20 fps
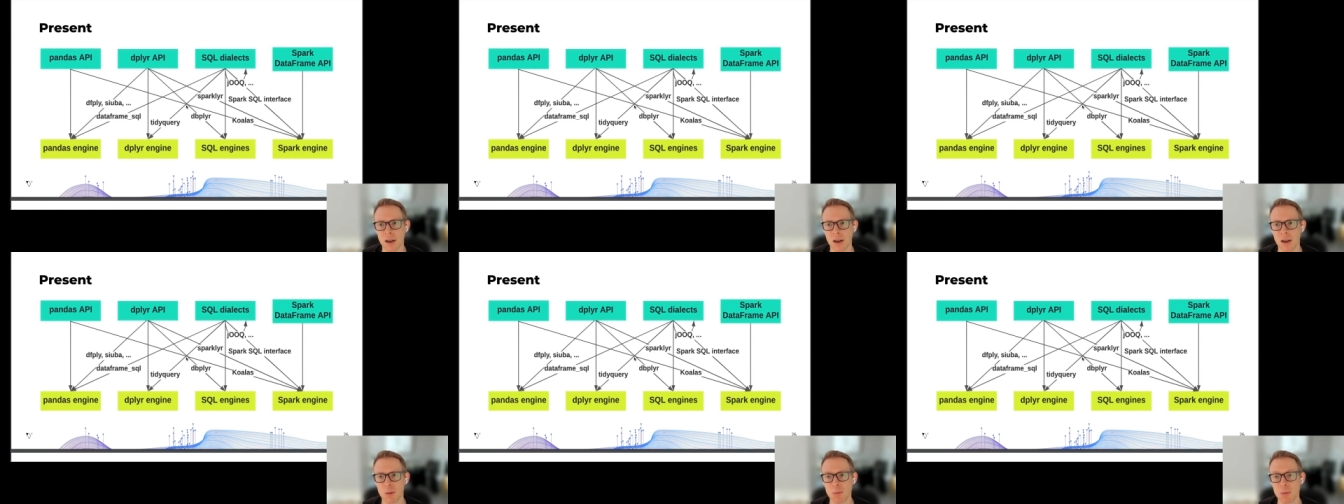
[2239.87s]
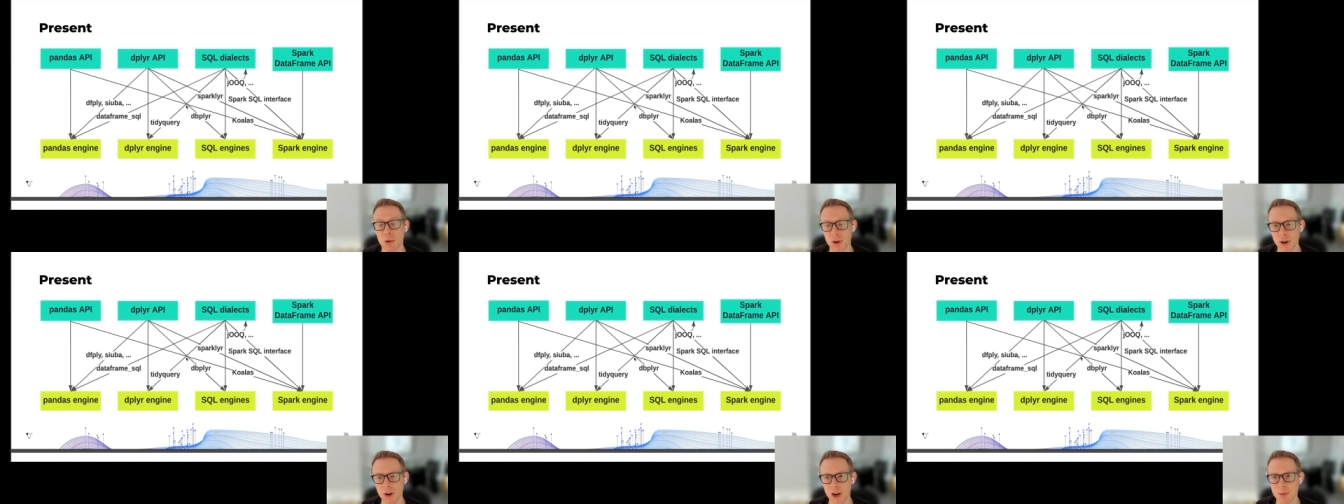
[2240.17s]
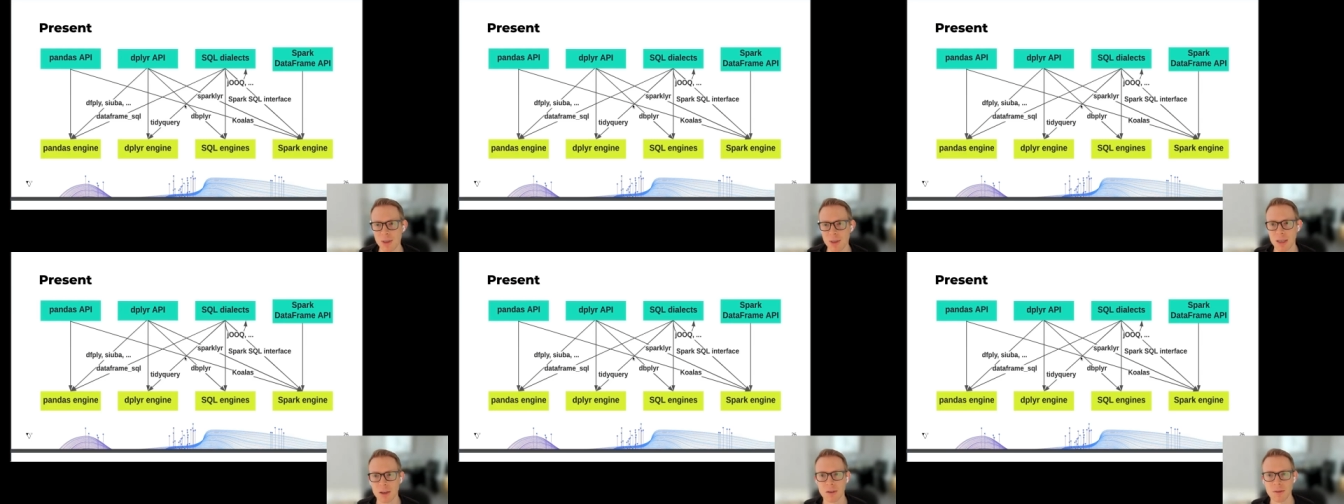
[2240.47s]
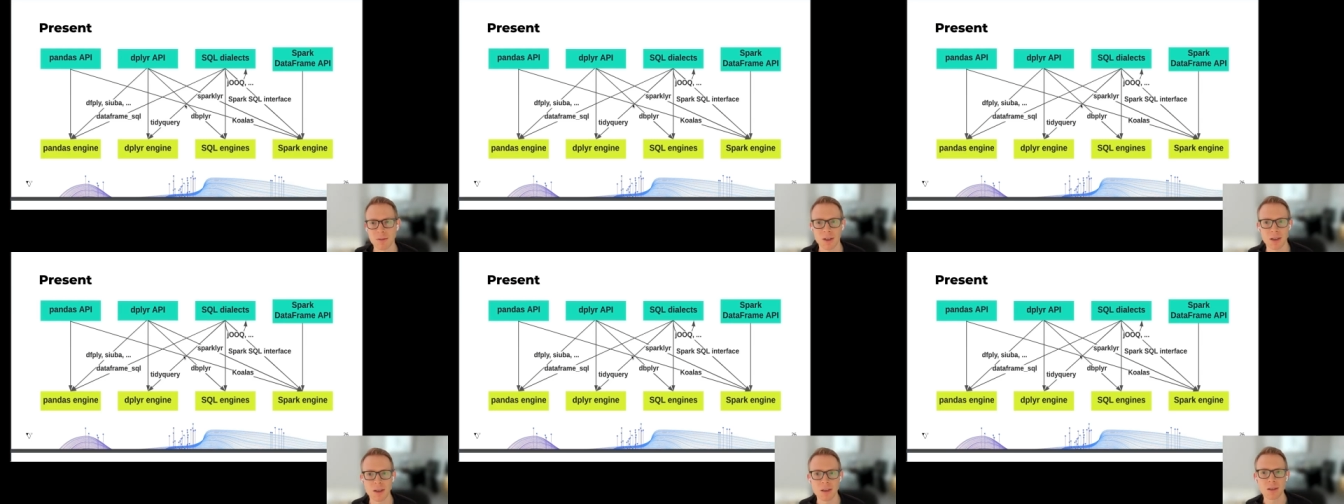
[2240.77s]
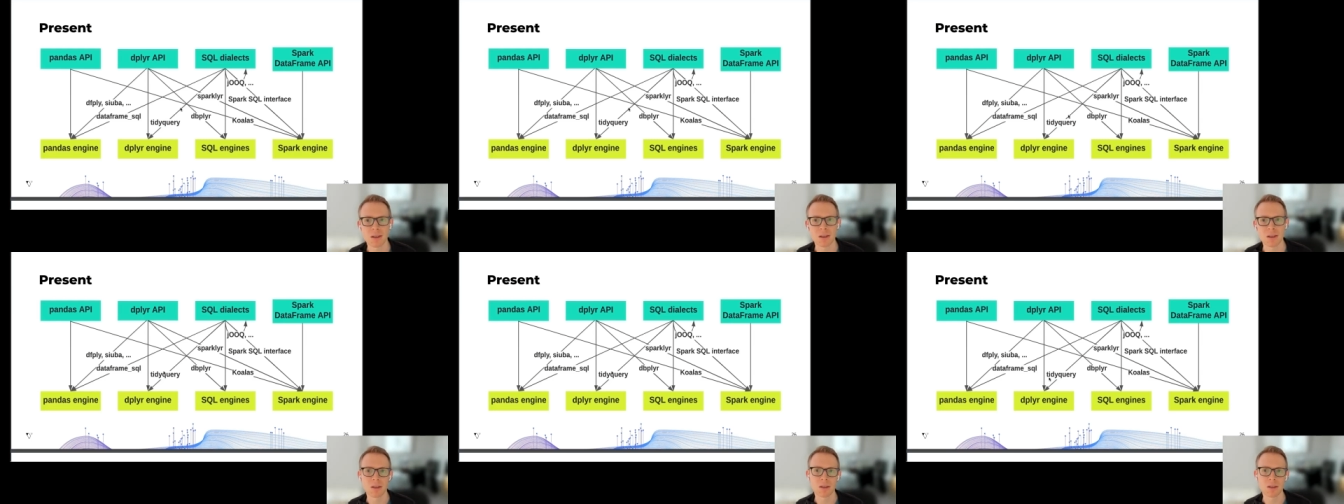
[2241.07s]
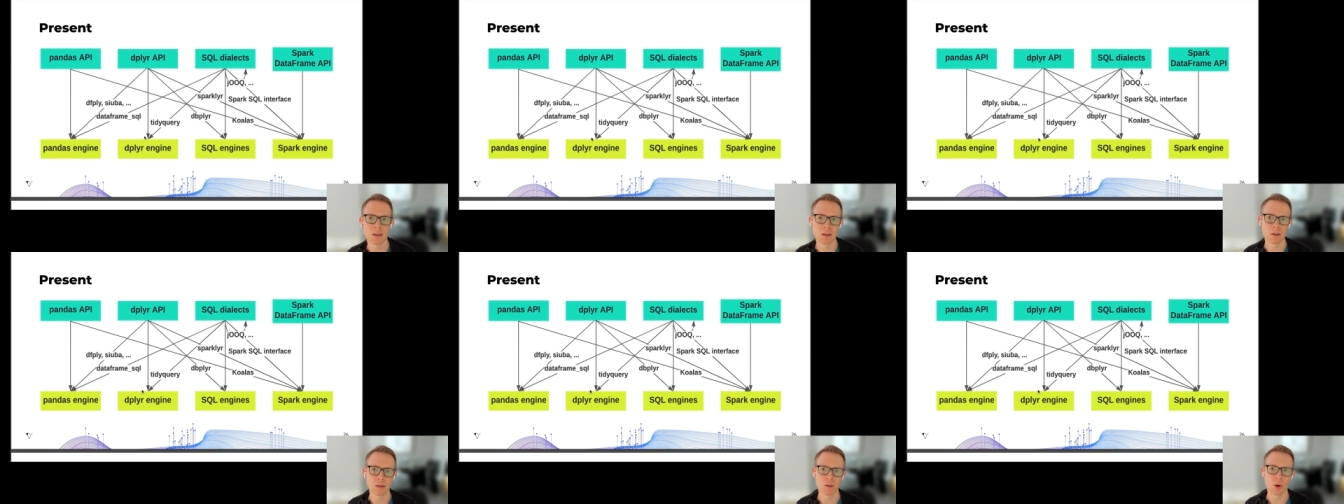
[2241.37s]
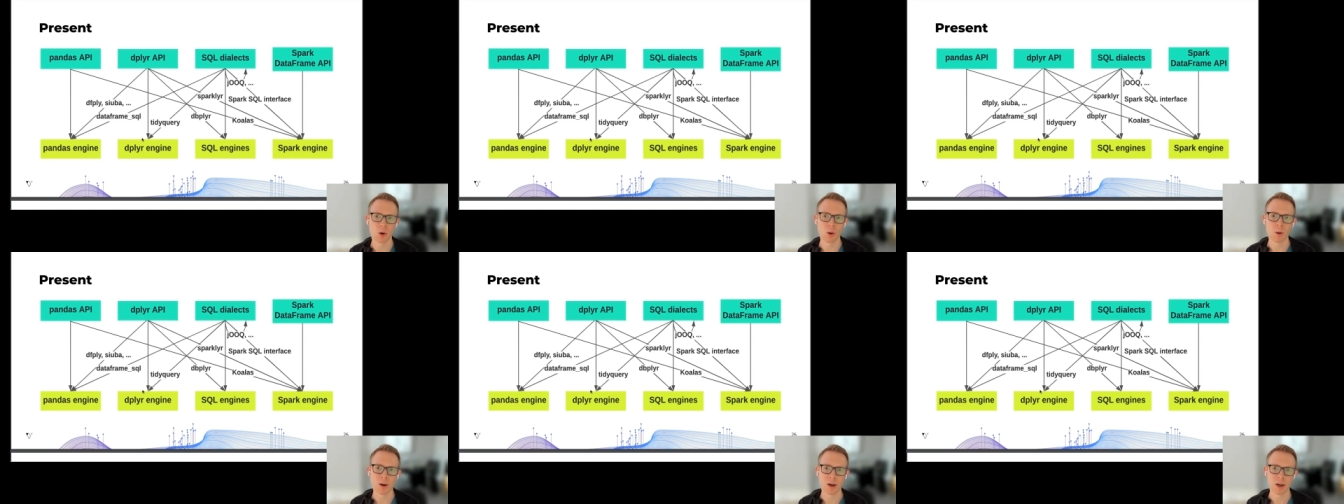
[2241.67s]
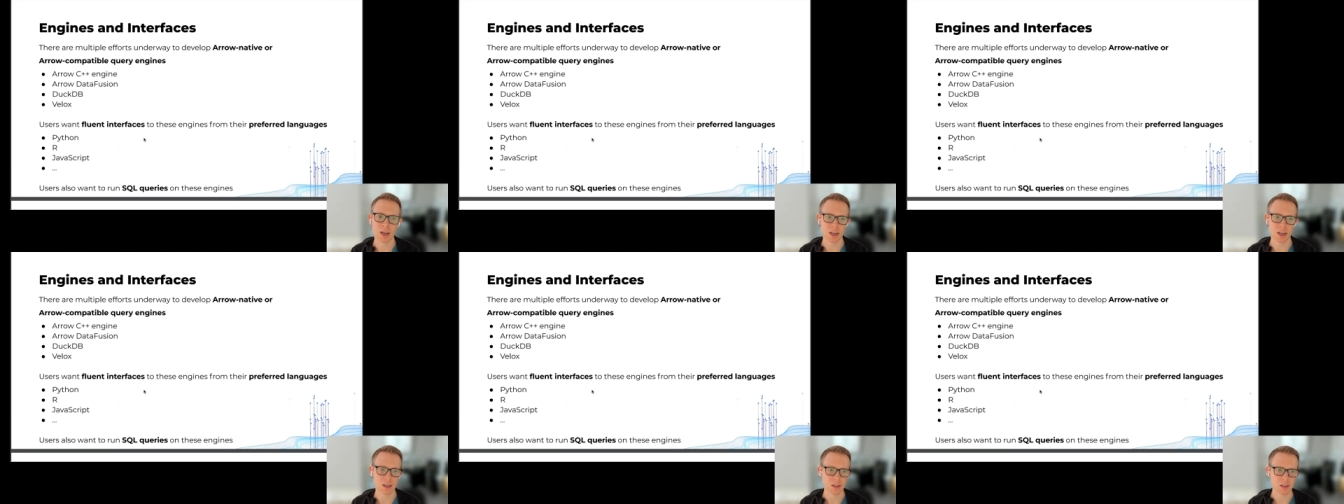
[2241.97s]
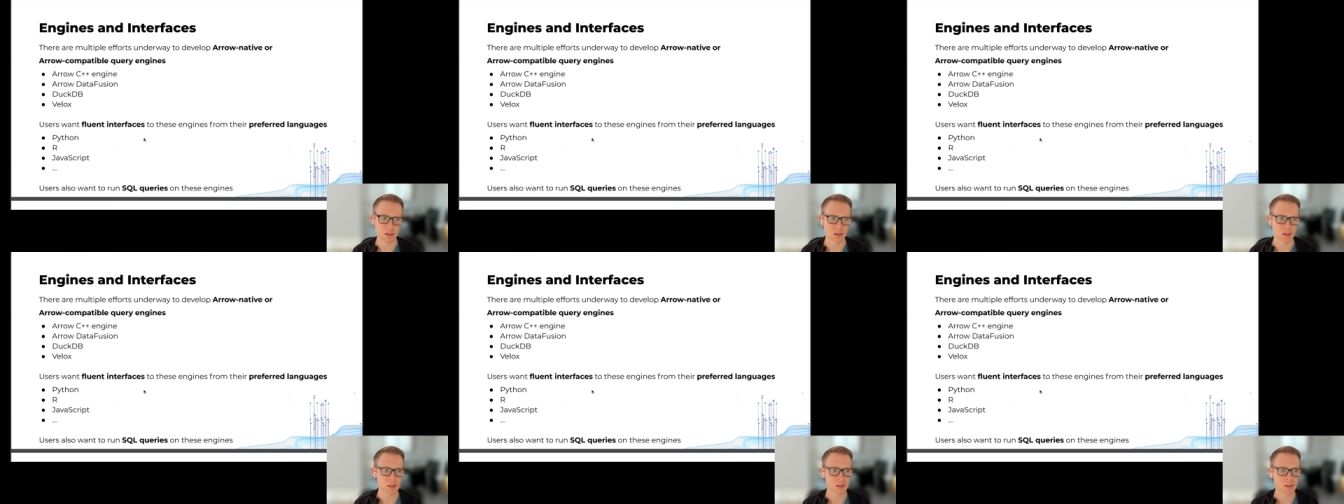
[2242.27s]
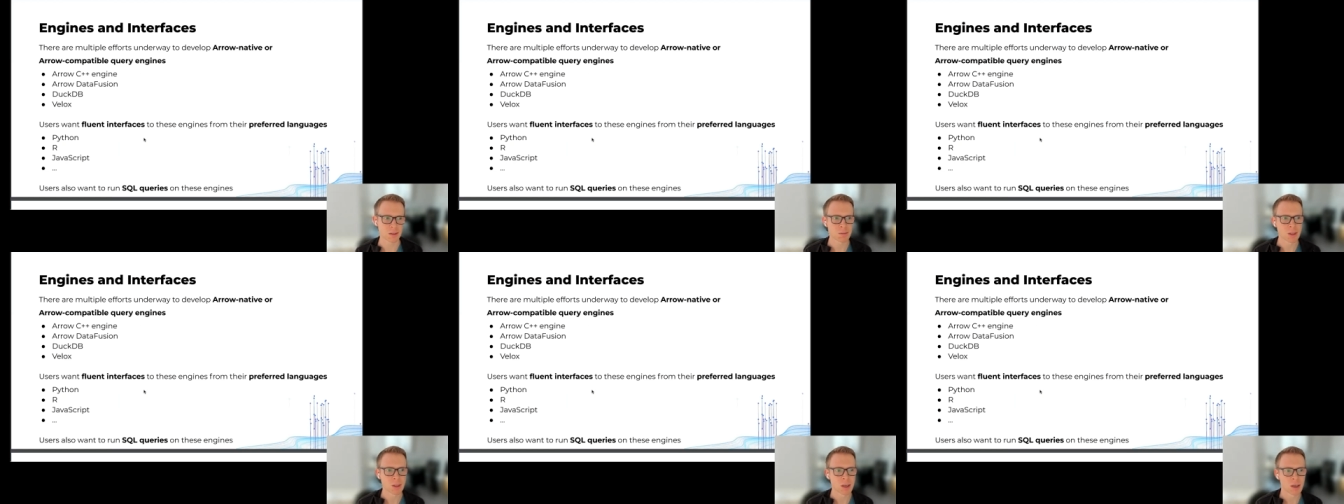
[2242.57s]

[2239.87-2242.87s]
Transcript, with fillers: uh, programming interfaces to query engines.